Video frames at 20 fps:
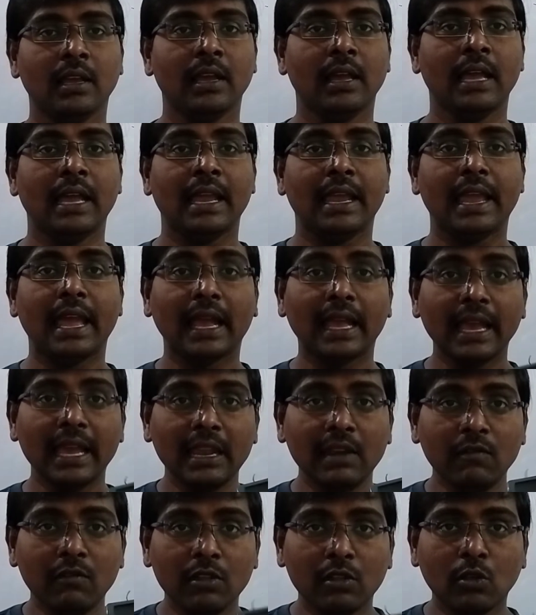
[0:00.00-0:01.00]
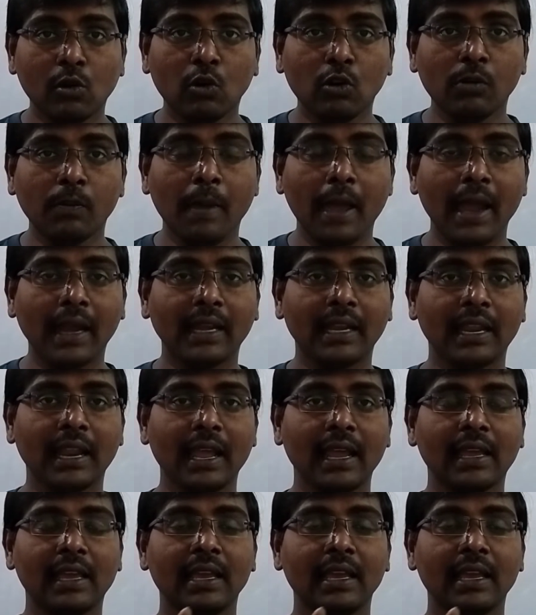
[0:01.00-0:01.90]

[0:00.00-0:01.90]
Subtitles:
again without backtracking